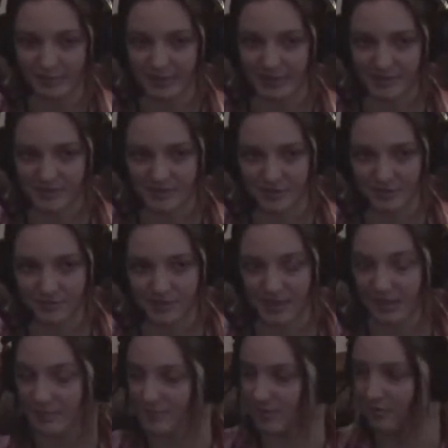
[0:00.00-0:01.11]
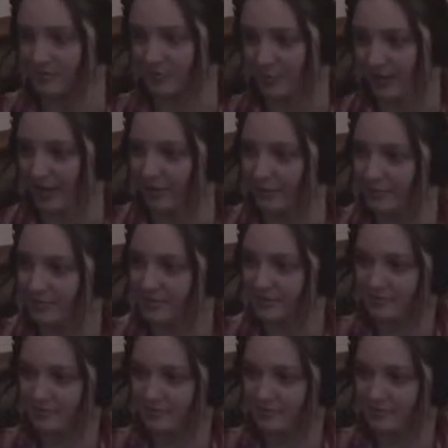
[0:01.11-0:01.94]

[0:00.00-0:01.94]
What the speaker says: because those games also count